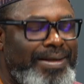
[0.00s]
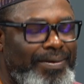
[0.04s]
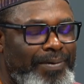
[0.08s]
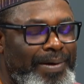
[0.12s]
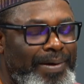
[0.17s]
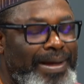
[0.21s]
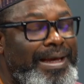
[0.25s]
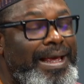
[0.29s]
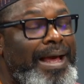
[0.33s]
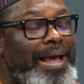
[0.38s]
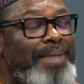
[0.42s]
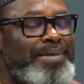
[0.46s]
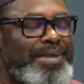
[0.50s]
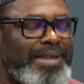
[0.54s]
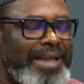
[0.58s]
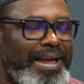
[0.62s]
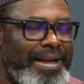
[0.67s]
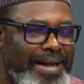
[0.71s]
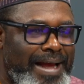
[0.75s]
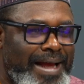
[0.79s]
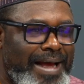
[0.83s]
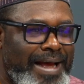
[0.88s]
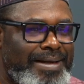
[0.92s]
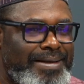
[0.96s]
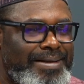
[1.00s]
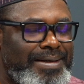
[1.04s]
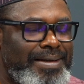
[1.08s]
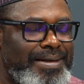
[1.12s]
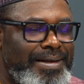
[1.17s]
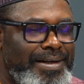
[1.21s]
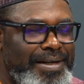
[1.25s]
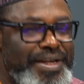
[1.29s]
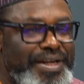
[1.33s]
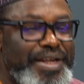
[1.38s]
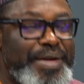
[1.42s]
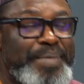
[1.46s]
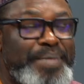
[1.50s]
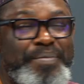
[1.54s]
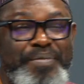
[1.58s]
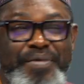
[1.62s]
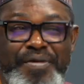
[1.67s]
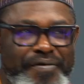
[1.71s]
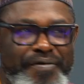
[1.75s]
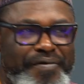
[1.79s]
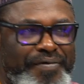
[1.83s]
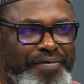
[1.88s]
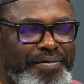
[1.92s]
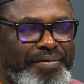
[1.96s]
kept saying that the
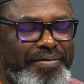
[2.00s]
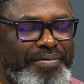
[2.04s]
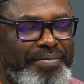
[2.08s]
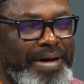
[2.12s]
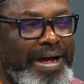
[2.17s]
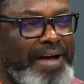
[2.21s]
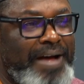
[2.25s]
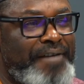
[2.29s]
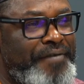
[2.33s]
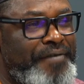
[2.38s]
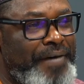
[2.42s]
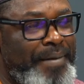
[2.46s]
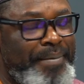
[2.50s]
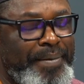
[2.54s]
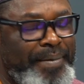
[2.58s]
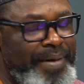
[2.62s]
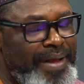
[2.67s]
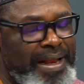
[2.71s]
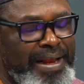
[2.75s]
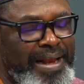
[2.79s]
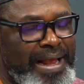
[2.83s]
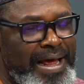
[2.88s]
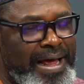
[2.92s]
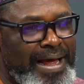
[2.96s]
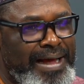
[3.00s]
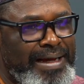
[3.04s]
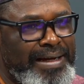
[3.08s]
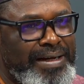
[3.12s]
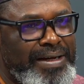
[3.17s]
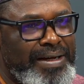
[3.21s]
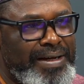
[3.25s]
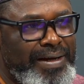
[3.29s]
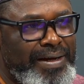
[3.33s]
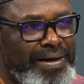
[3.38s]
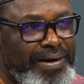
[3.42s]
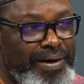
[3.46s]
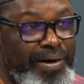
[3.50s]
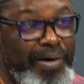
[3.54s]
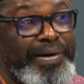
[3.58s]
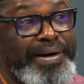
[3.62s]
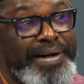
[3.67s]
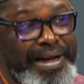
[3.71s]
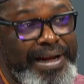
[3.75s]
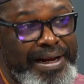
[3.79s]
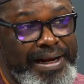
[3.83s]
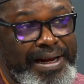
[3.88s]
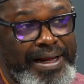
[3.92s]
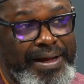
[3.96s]
move by Afe Babalola on
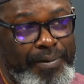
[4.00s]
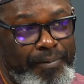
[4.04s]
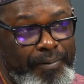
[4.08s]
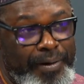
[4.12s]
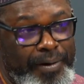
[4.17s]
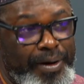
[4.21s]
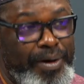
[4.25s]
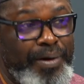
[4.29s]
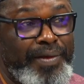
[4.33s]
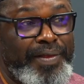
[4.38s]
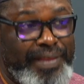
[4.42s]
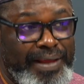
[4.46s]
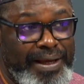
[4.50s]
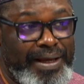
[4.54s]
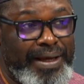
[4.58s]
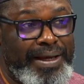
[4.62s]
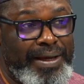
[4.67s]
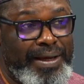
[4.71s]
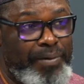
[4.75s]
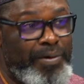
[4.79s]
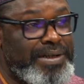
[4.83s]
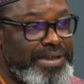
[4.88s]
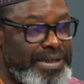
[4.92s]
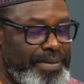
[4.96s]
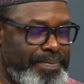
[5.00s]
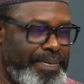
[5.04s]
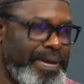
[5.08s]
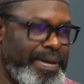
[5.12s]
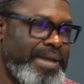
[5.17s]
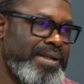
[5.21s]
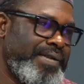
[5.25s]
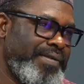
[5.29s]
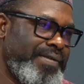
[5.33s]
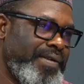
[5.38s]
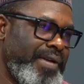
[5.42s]
Dele, we don't think it was the best for him.